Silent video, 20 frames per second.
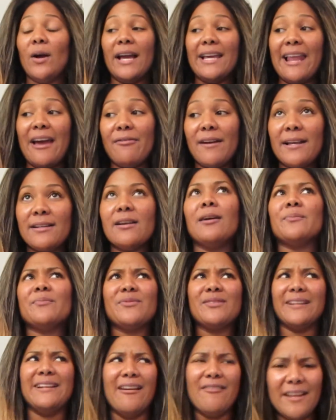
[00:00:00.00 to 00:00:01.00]
I straightened
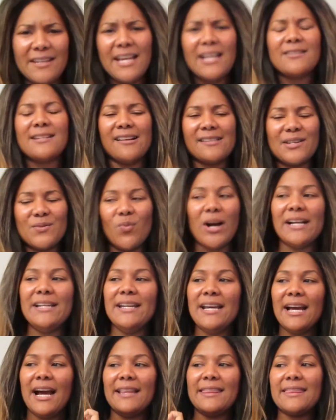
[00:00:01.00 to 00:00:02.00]
my hair
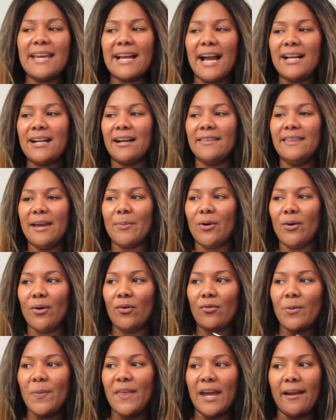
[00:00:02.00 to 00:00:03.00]
just to have my
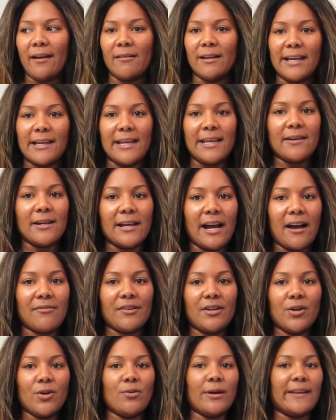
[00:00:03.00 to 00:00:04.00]
like kind of like
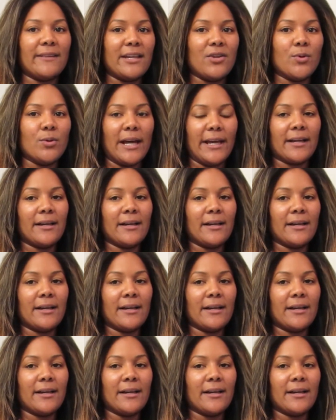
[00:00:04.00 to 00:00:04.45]
blonde hair